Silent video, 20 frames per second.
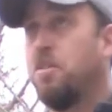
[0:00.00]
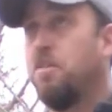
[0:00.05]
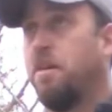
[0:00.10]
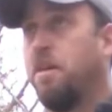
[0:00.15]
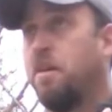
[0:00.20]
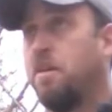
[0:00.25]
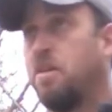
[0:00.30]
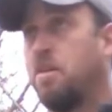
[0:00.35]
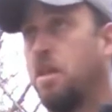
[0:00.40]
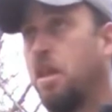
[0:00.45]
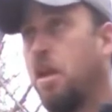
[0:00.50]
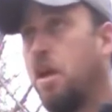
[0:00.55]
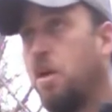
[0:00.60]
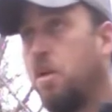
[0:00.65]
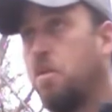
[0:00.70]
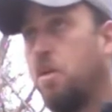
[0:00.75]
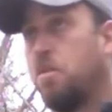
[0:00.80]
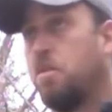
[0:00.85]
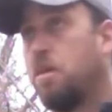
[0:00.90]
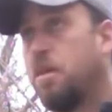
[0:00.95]
very
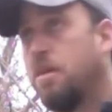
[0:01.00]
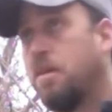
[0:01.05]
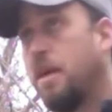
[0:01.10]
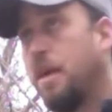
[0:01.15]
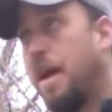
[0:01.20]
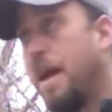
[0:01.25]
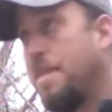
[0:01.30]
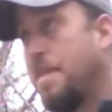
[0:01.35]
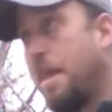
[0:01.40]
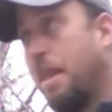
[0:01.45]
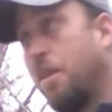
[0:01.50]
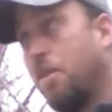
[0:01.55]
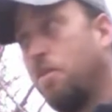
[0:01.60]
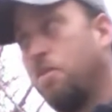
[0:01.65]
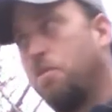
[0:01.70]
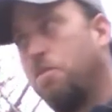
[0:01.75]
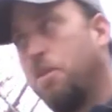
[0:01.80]
slow because I had that little,